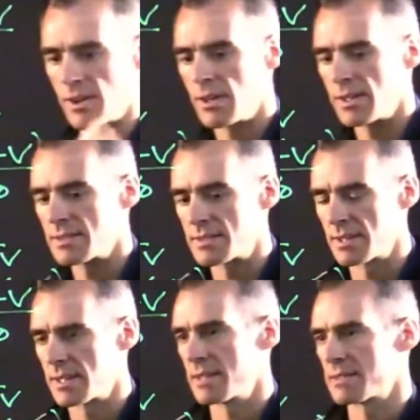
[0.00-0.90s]
is to,
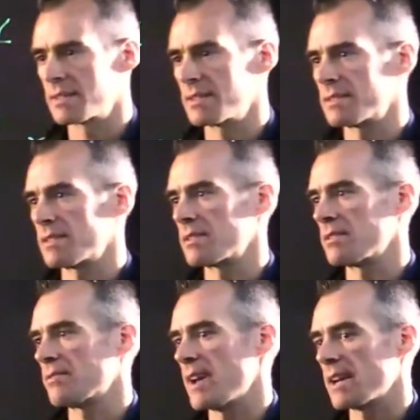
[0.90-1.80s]
is to consider the
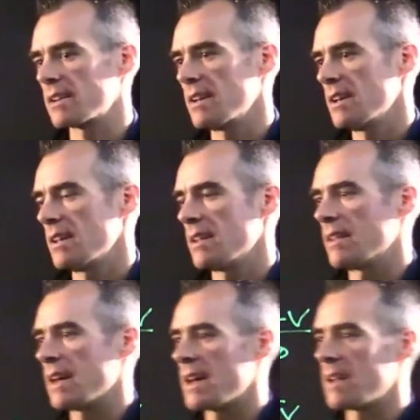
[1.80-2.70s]
fact
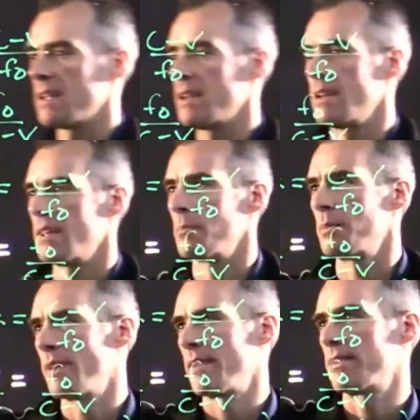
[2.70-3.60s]
that we've
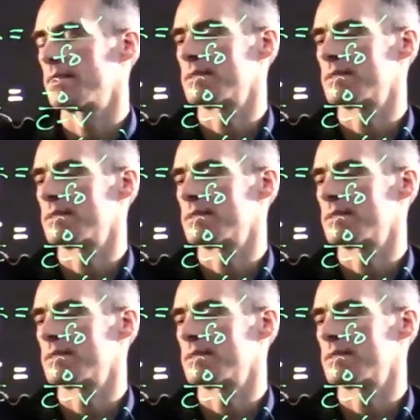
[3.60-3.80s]
had this,